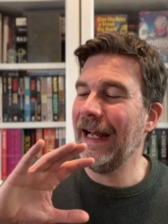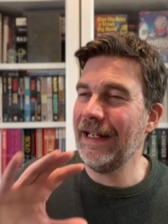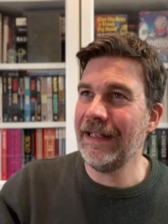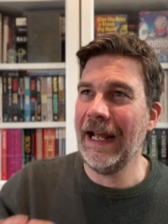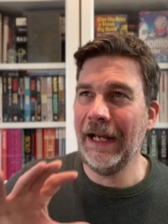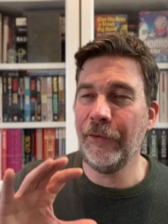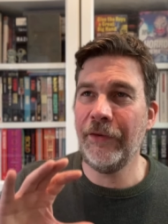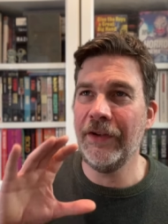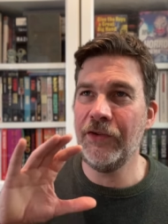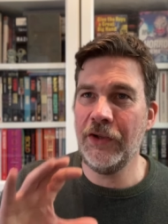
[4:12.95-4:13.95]
a house
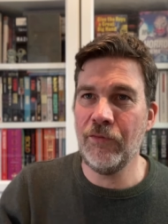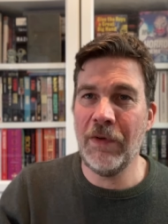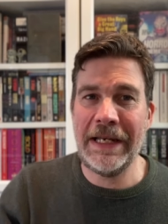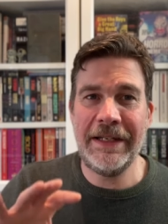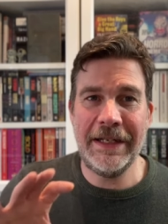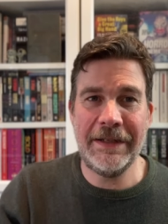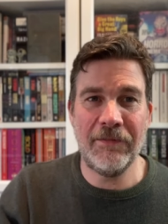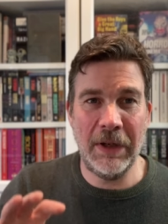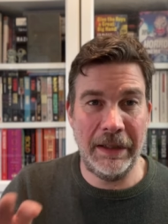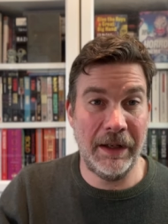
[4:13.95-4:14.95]
that she's rented,
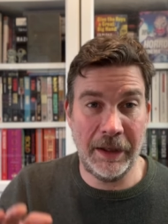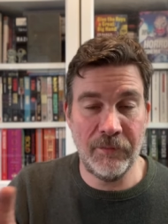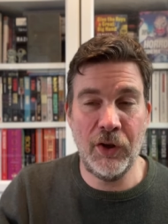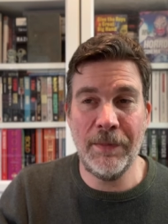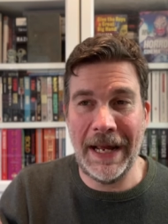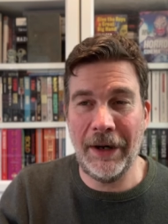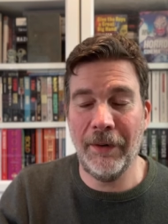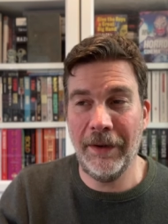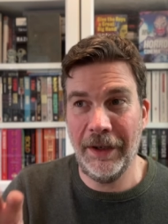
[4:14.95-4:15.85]
like a room out